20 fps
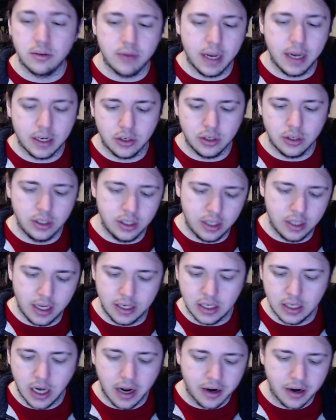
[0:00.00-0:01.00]
We actually
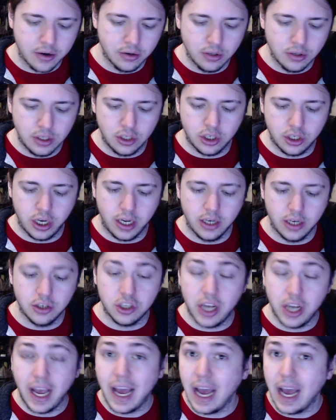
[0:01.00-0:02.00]
entirely
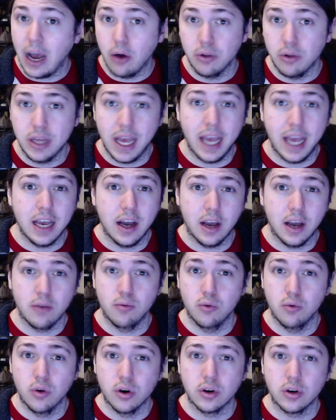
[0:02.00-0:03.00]
changed how the AI
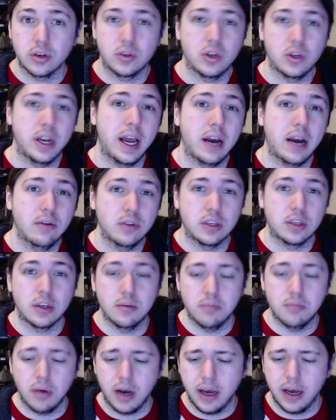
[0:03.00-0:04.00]
works and how it's
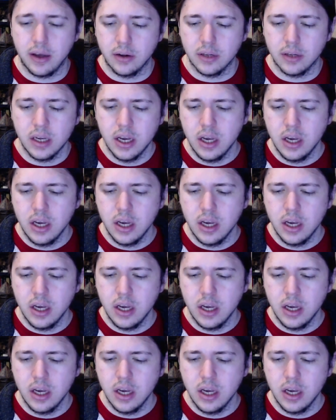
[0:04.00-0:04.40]
compiled.